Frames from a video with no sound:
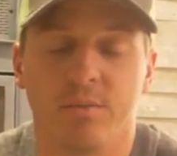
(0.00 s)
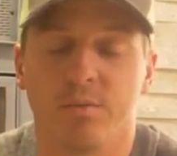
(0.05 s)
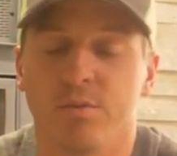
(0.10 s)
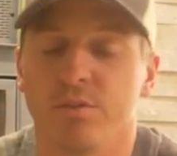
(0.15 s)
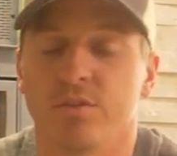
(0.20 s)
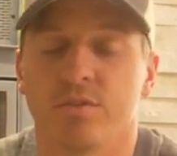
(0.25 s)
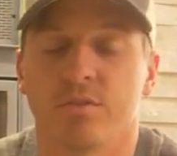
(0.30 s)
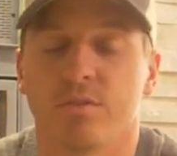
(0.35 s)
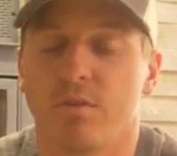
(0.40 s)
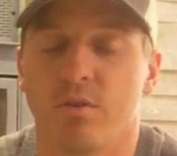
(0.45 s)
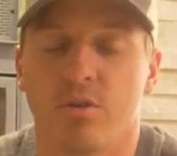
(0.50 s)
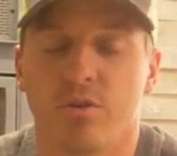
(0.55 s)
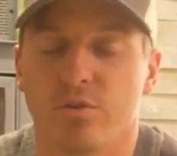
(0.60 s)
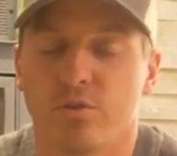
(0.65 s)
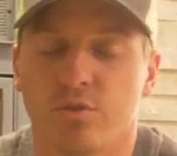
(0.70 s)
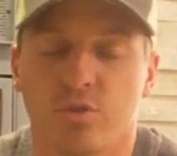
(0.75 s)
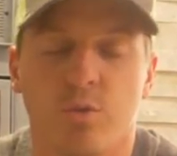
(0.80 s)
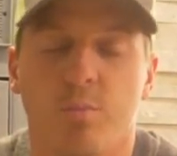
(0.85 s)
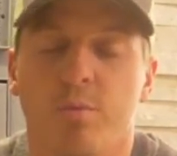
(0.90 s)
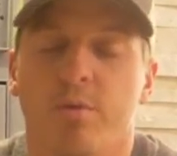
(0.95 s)
It was
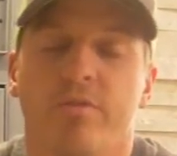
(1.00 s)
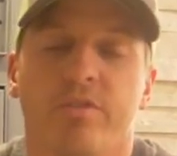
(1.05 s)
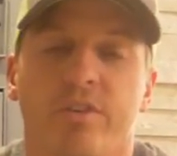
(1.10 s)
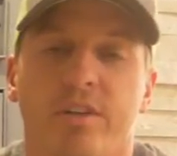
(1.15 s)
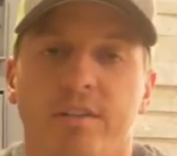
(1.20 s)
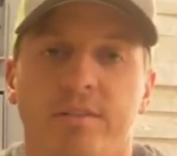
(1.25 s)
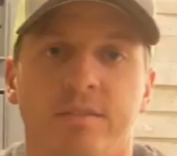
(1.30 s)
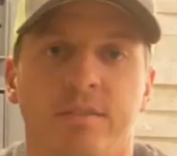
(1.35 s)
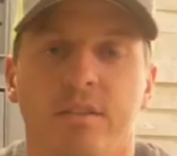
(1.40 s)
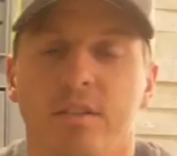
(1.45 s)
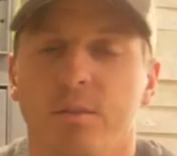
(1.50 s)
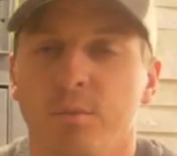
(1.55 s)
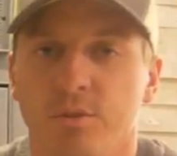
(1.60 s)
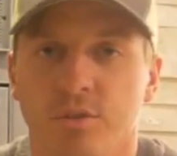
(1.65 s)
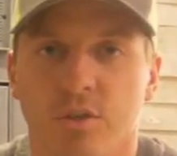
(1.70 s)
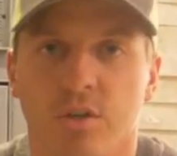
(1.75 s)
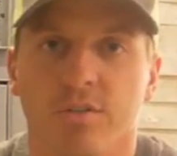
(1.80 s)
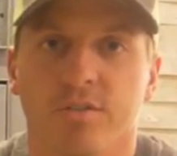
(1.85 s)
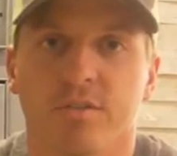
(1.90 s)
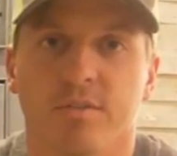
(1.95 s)
super fun, it was
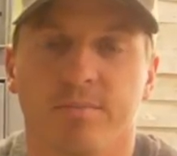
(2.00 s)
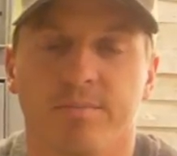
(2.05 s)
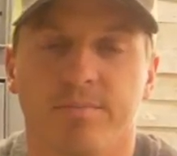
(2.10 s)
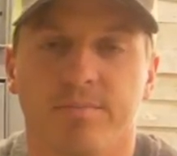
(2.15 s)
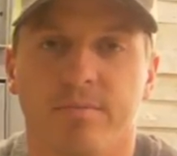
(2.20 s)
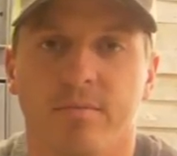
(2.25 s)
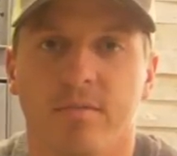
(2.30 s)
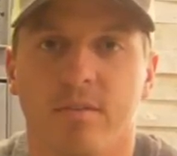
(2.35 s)
awesome.